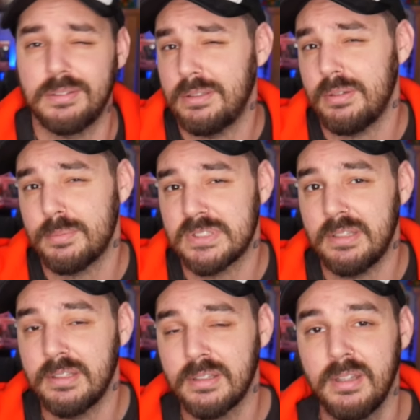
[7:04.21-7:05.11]
You know what I'm
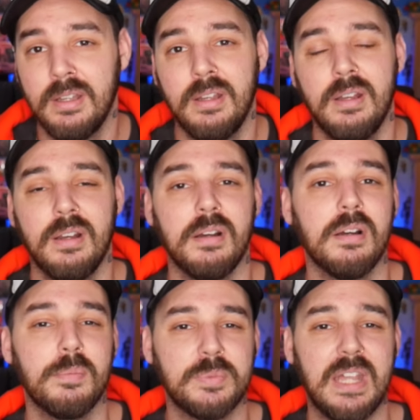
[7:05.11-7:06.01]
saying?
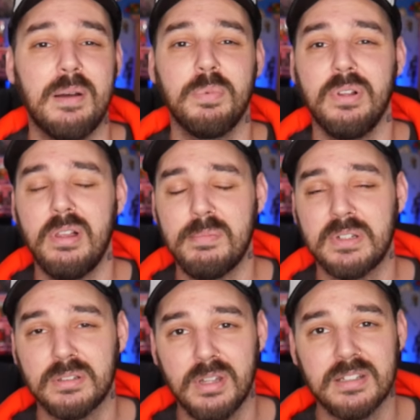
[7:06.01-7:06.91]
Down below, let me
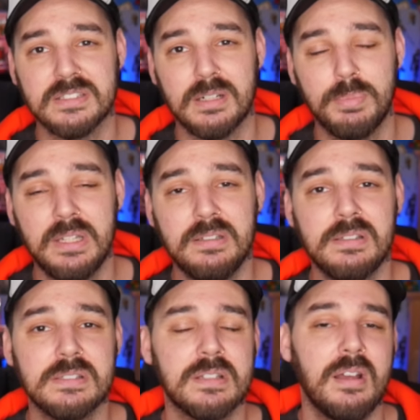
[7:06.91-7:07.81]
know your thoughts and
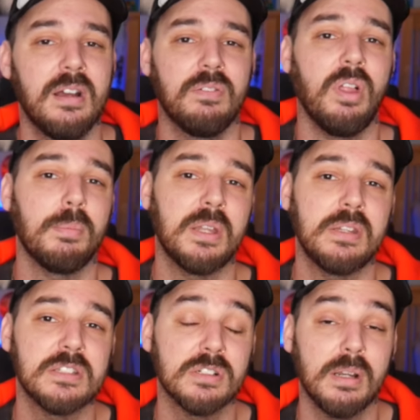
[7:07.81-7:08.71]
opinions. Follow me on
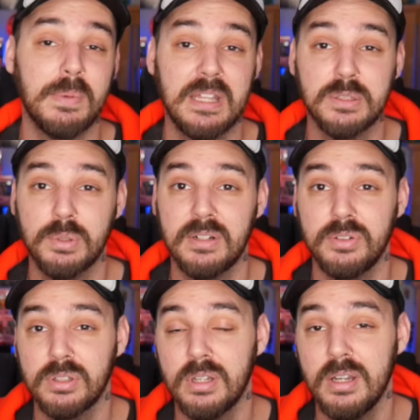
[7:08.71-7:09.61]
Instagram and Twitter
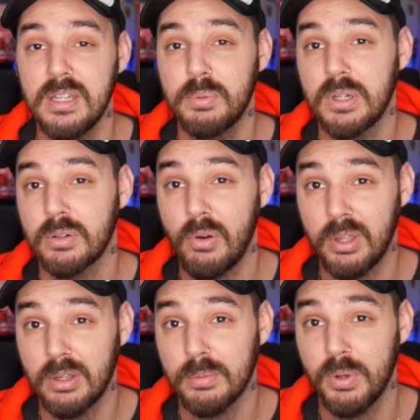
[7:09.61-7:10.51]
if you could. We are
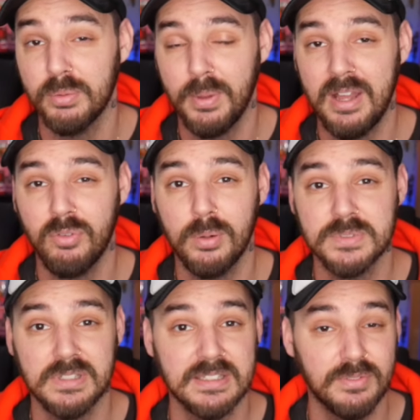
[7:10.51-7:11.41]
growing on both
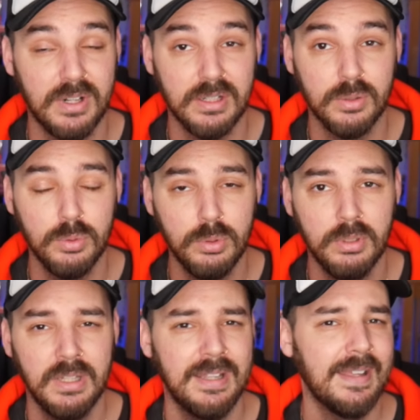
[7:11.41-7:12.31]
platforms, and that's very
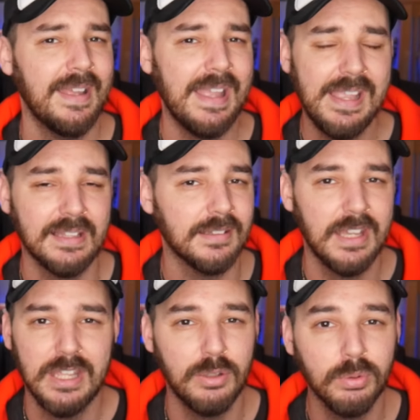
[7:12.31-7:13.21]
cool.
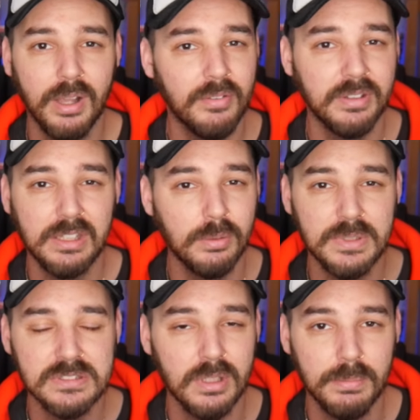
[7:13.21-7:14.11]
And you lovely
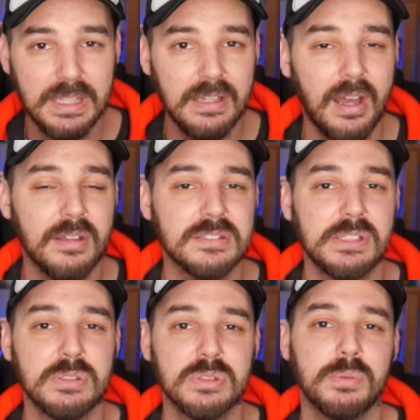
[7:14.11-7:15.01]
humans know me. I'll see
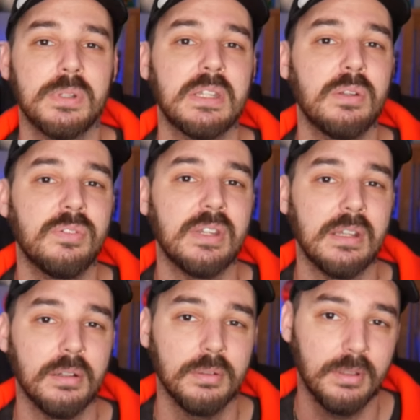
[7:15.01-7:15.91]
you soon with a new
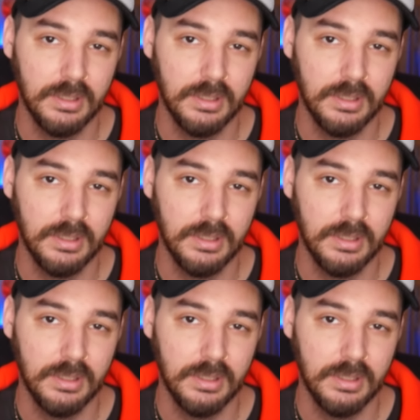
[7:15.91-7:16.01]
video.